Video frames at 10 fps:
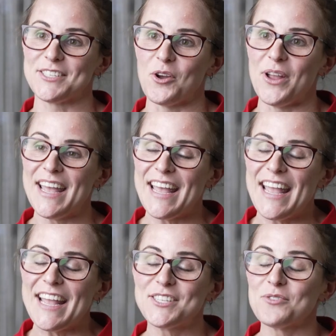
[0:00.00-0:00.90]
So
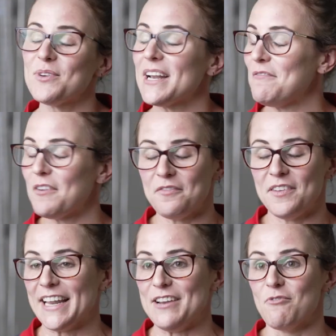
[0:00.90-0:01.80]
it's a really
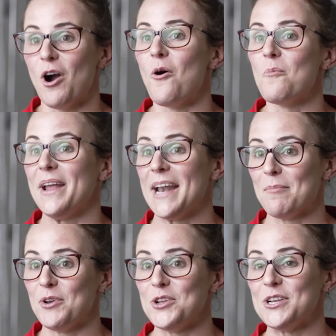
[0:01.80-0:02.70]
fulfilling role, being
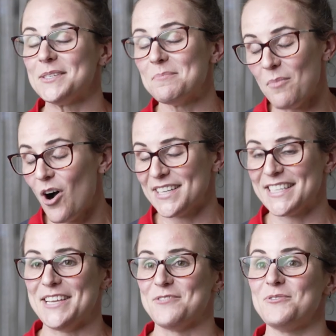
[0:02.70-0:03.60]
able to use my
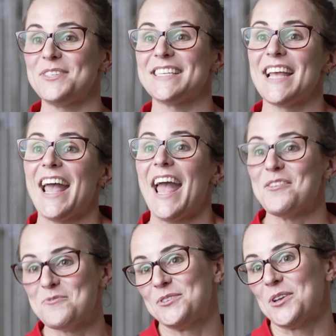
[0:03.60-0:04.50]
skills
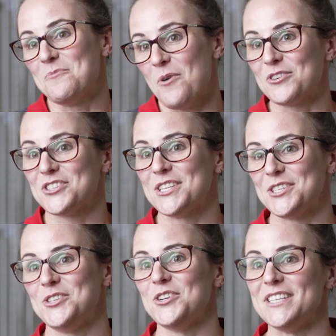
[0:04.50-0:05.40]
and also watch
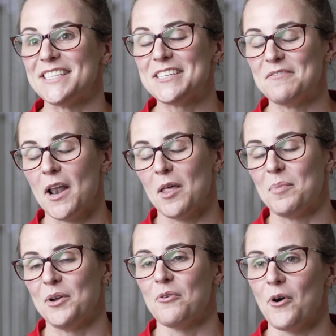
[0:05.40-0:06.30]
the students
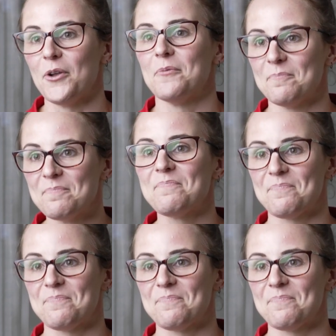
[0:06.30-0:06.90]
develop and grow.